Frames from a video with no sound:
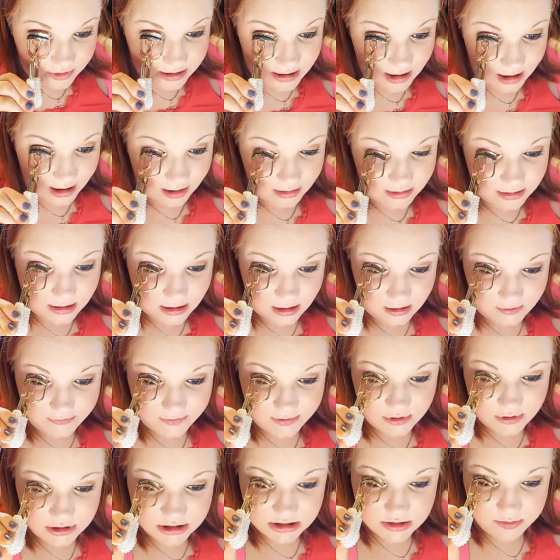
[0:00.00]
one out now
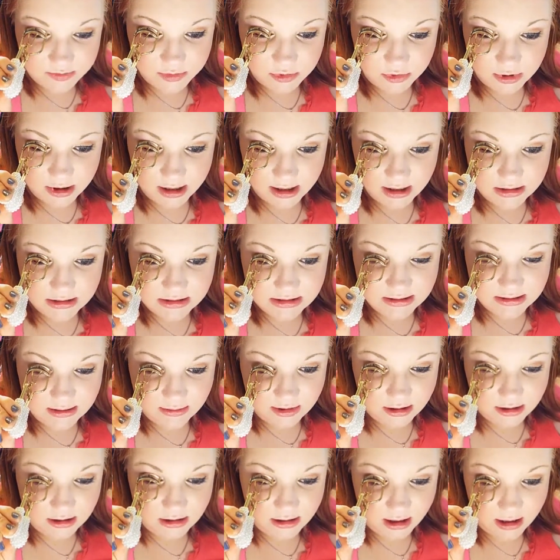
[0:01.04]
for their spring and
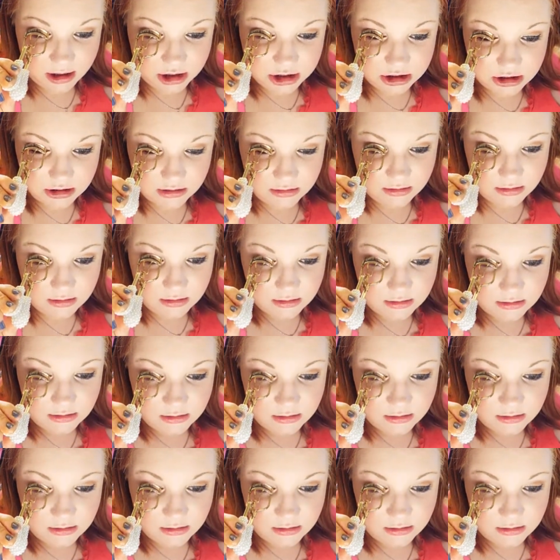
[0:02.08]
summer collection.